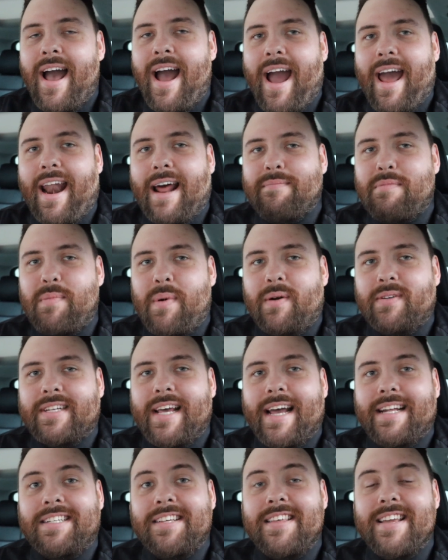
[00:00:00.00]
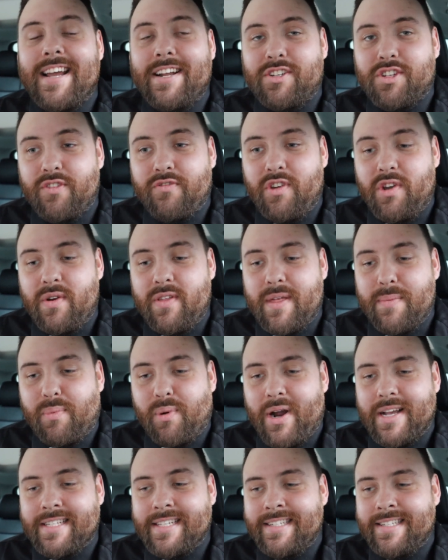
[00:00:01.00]
and I'm about to head to the interview. The
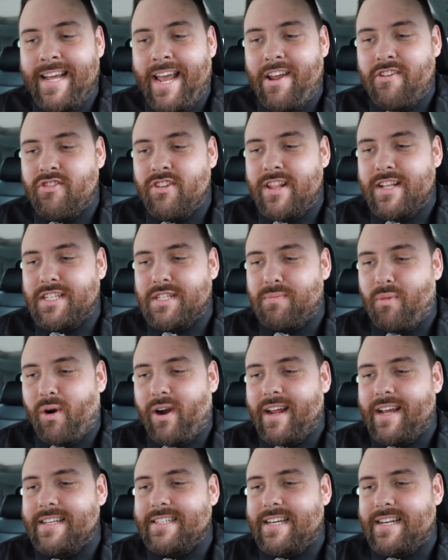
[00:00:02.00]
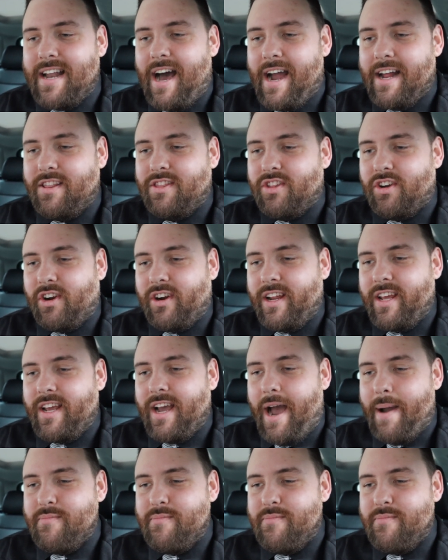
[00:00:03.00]
presentation this morning is at 9:30.